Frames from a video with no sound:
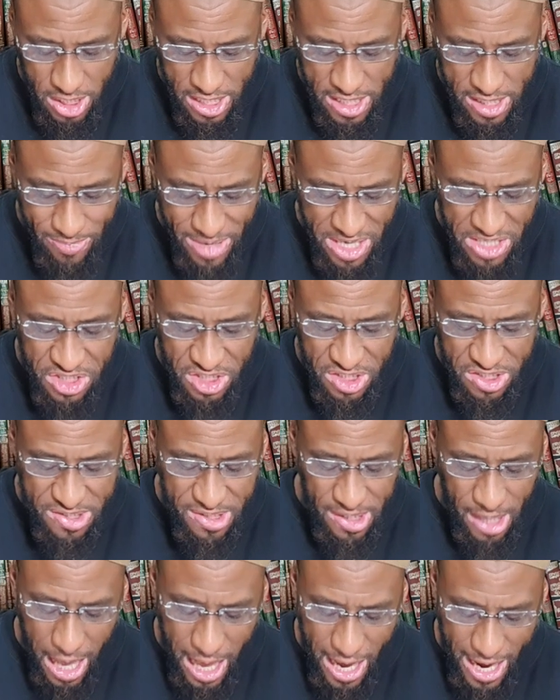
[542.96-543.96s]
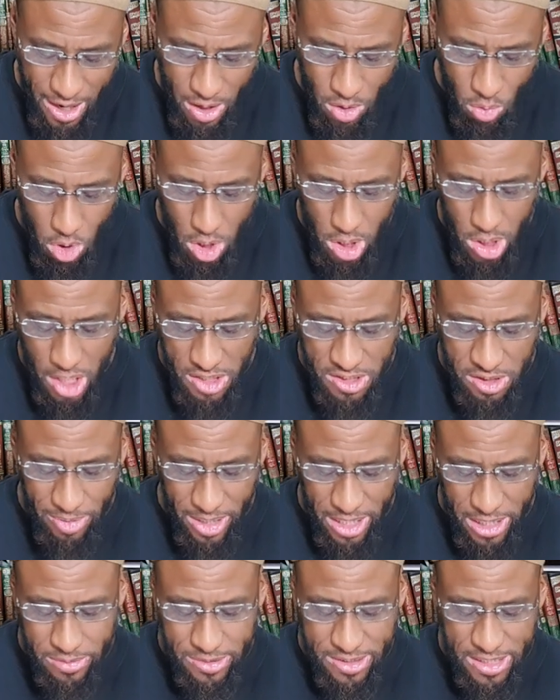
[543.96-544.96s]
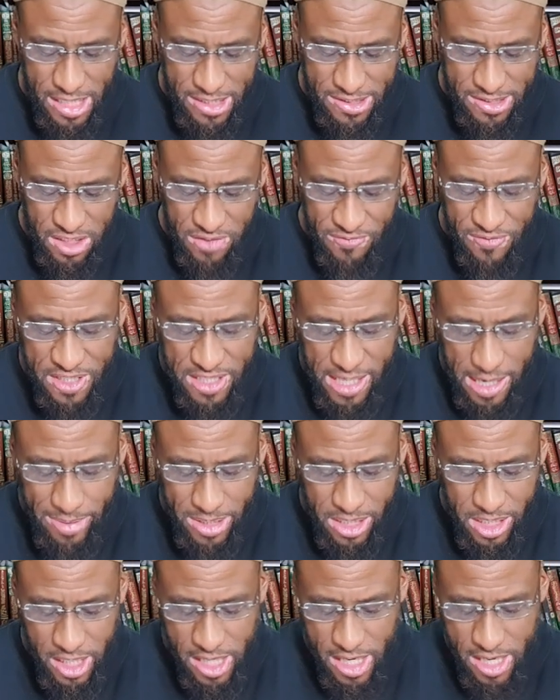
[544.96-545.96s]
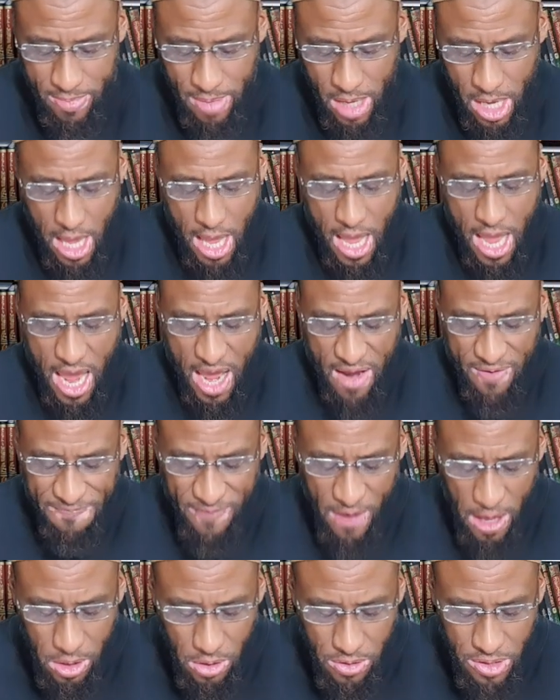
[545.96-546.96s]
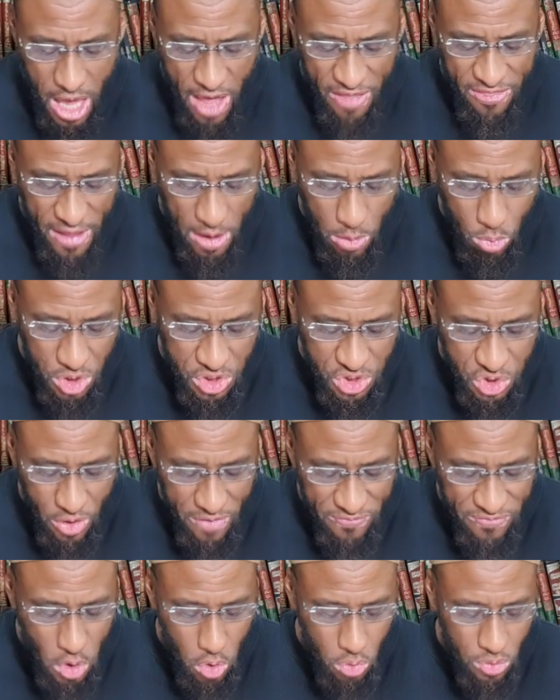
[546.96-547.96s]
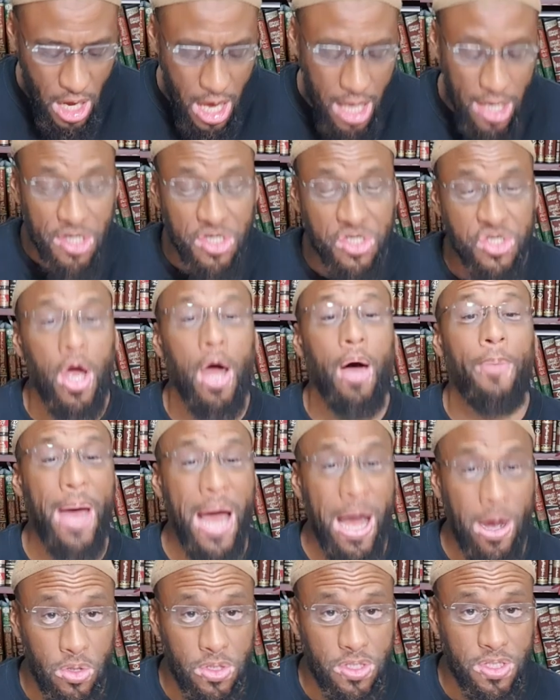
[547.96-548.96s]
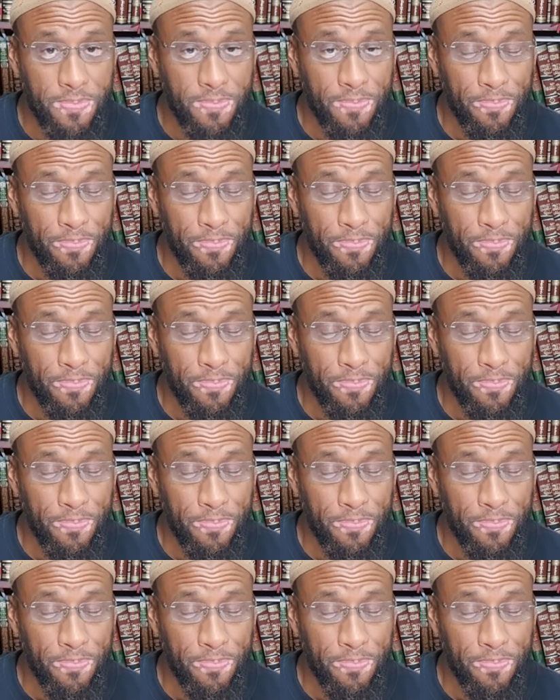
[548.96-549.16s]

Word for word: he mentions the ayah where Allah Ta'ala says, Kitab al Kareem, and follow not that which you have no knowledge about.